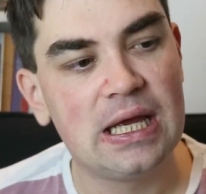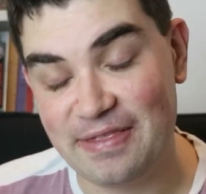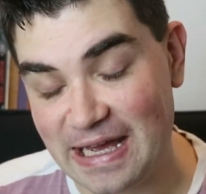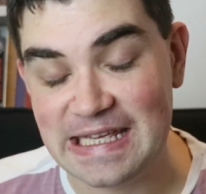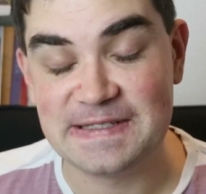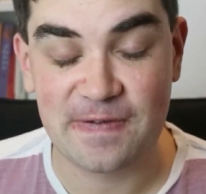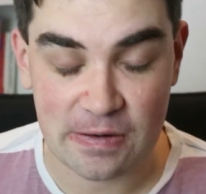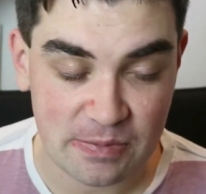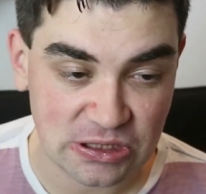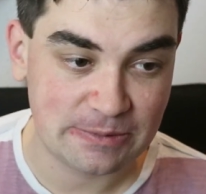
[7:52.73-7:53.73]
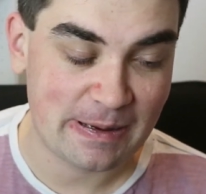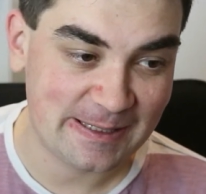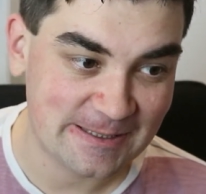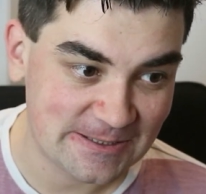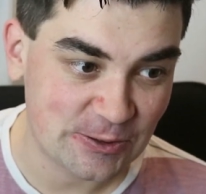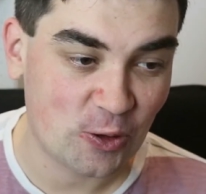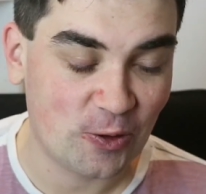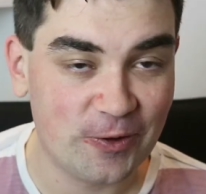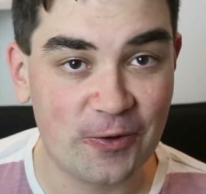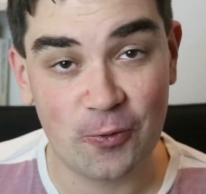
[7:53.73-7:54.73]
And that is very much dependent
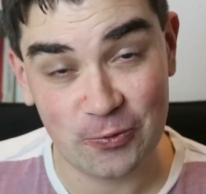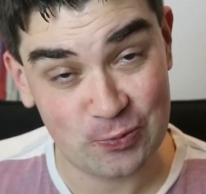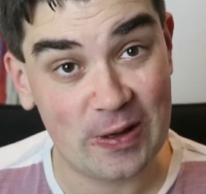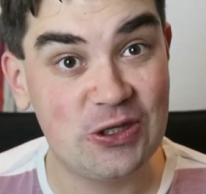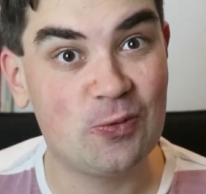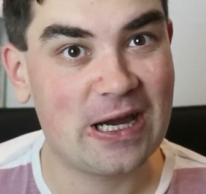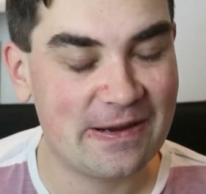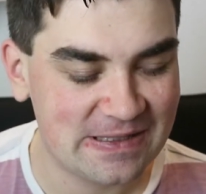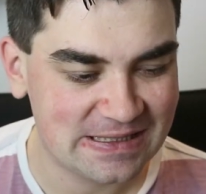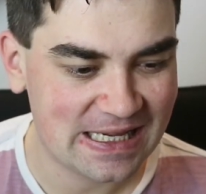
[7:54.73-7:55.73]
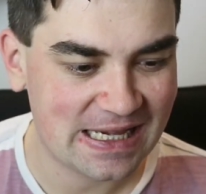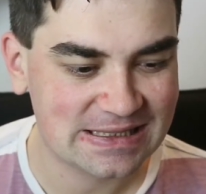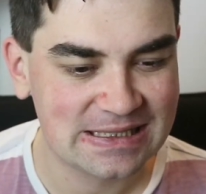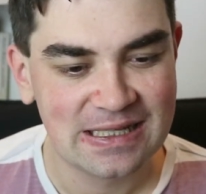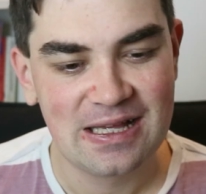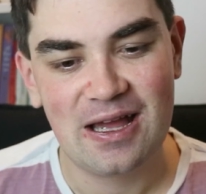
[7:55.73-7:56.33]
on, of course, when you are having sex,